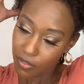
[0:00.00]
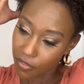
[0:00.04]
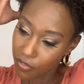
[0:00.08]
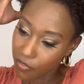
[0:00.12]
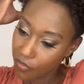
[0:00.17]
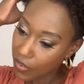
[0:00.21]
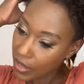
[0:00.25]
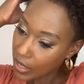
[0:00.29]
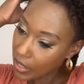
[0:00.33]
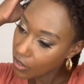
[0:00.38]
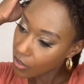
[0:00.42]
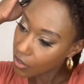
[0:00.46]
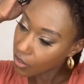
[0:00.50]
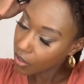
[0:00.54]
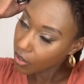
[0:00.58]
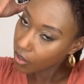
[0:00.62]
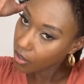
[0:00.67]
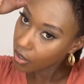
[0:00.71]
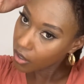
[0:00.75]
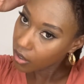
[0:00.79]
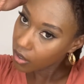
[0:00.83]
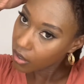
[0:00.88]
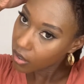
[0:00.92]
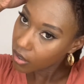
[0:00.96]

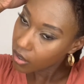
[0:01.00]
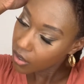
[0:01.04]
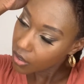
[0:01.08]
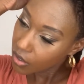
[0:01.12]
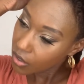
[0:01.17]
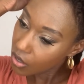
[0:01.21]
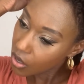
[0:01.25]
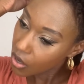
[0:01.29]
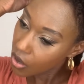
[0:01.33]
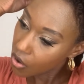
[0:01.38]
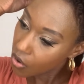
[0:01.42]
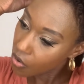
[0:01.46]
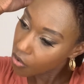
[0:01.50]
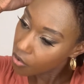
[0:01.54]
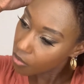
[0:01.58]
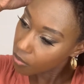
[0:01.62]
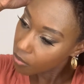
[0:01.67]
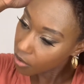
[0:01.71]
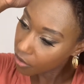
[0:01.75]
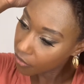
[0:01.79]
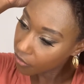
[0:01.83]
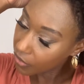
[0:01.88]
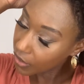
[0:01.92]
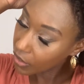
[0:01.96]
finger comb
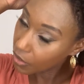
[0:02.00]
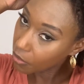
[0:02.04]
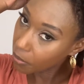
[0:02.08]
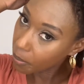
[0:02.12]
or finger